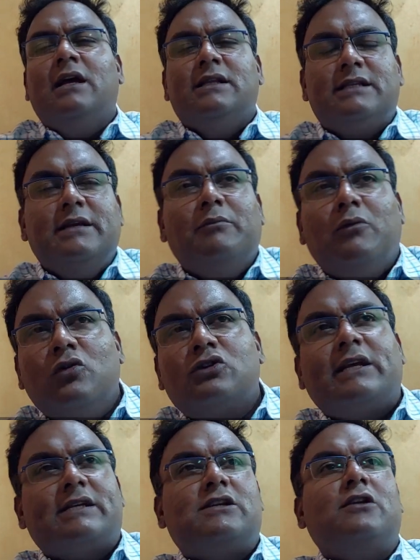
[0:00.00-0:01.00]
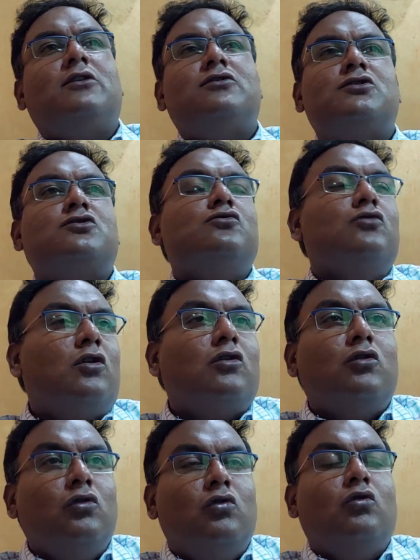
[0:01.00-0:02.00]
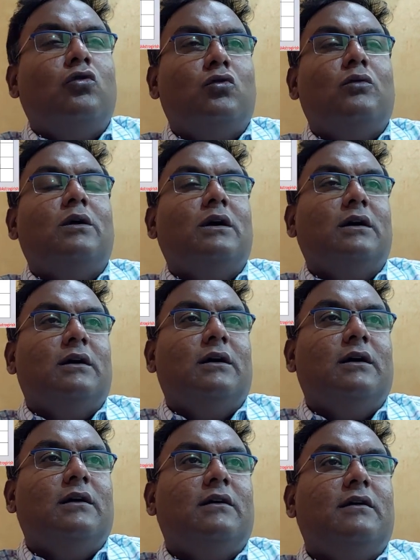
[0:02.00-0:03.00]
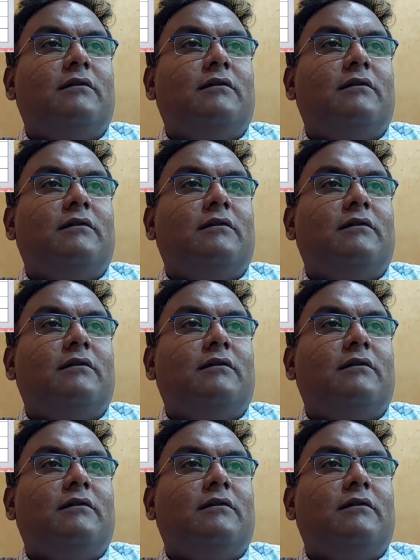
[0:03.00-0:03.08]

See, most astrologers do not know.